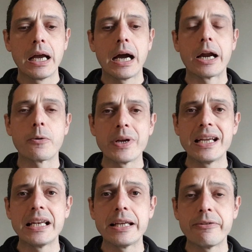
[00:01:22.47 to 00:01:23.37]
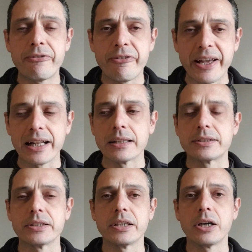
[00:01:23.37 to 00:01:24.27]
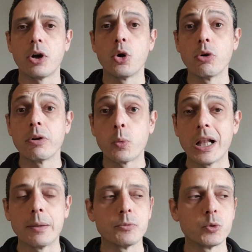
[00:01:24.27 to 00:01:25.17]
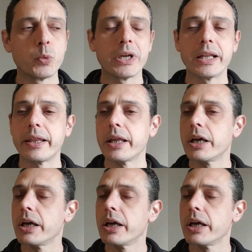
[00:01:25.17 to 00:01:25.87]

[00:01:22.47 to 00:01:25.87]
I really felt overwhelmed with